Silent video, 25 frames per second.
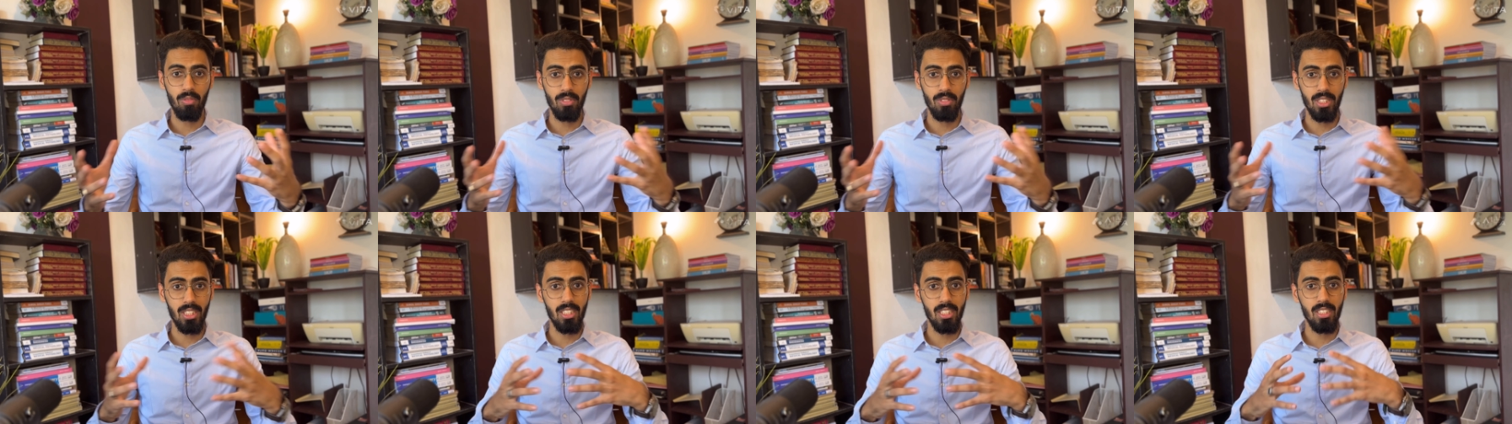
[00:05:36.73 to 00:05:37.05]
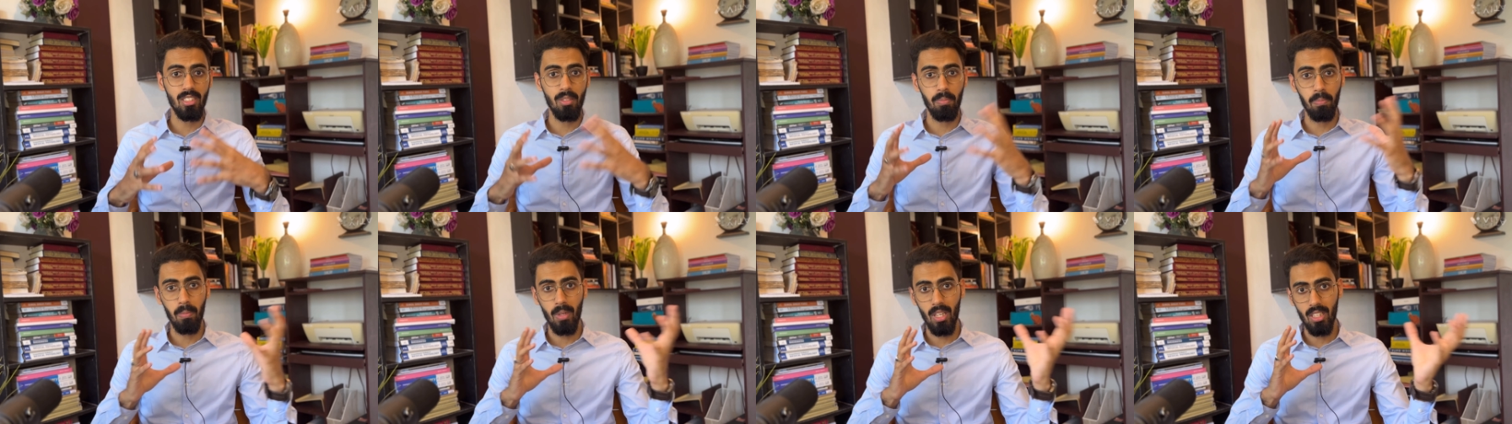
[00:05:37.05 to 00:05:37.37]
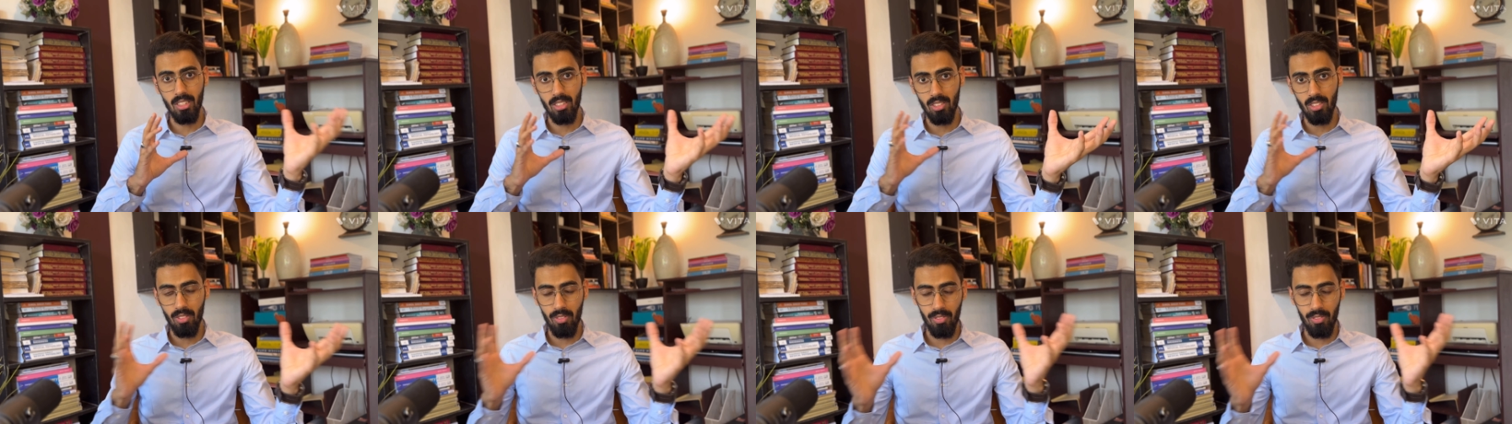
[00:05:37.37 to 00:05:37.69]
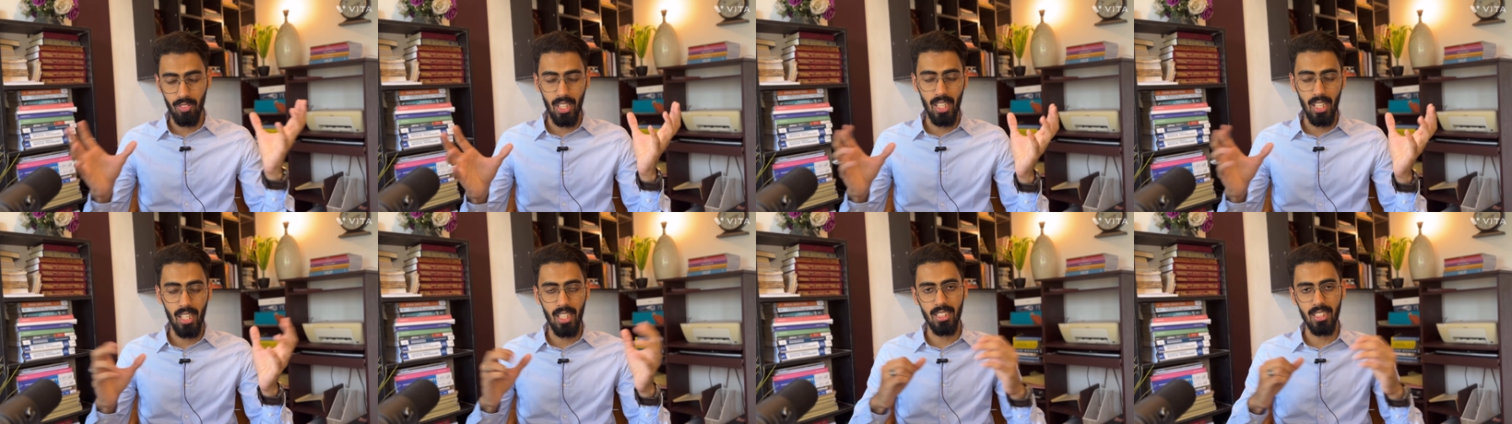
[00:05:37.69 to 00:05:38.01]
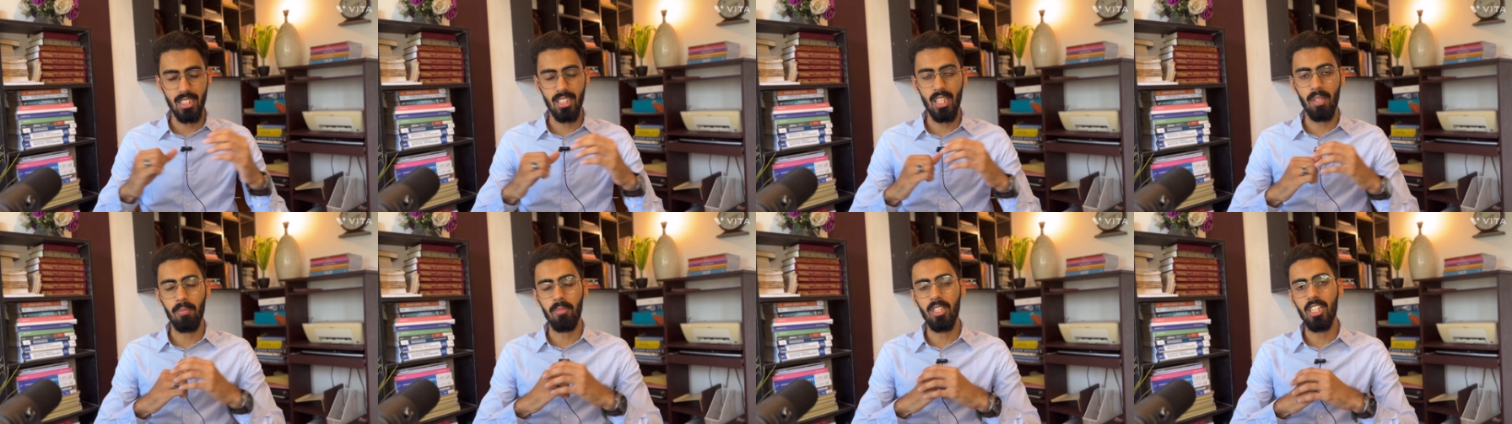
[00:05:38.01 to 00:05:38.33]
which is a pass or fail
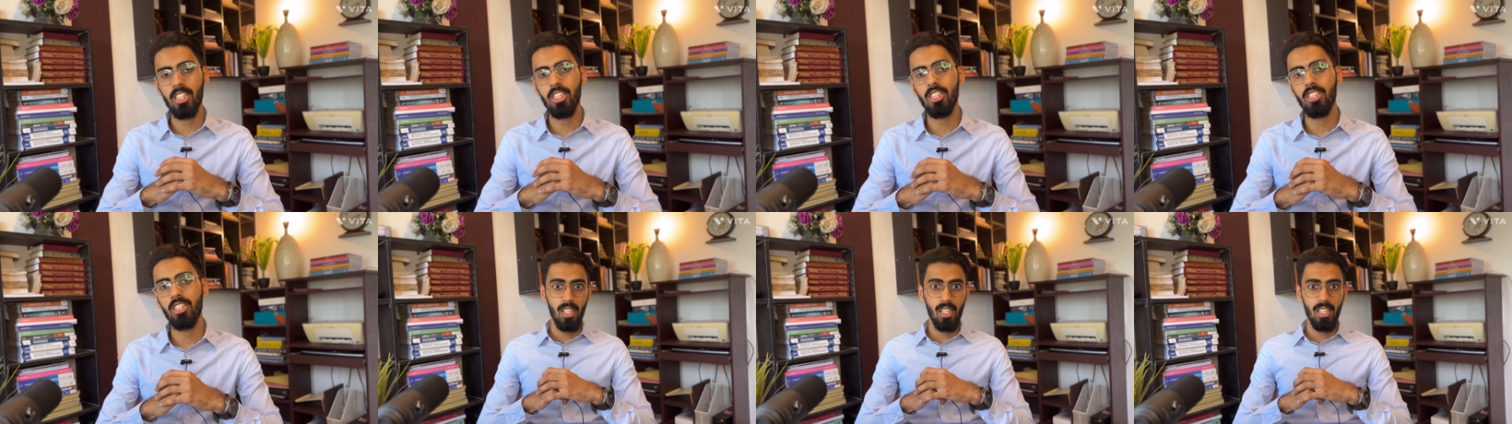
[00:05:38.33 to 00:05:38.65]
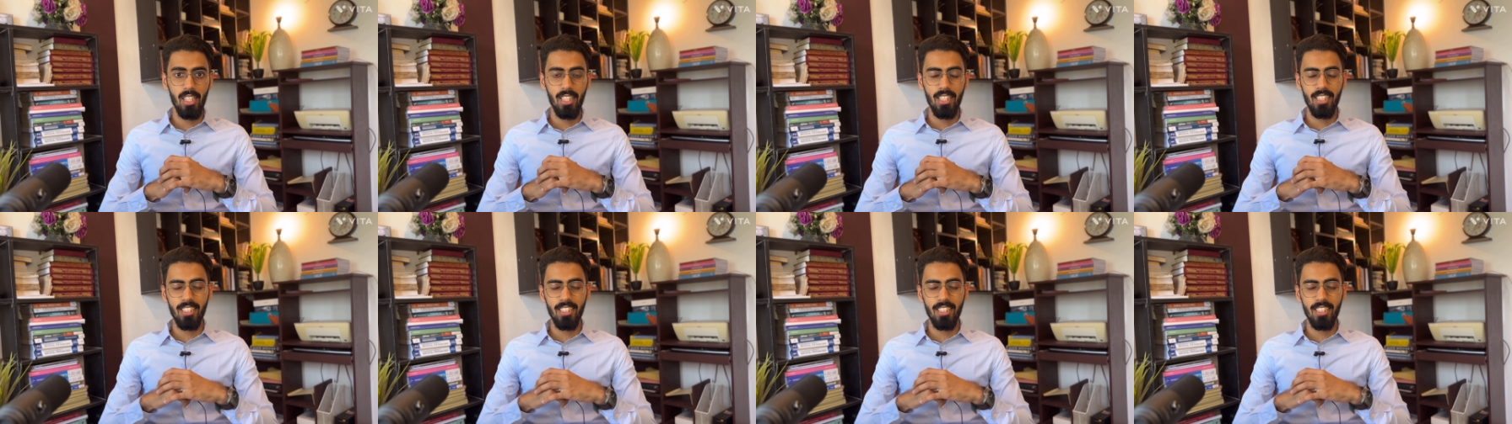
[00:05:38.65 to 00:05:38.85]
examination.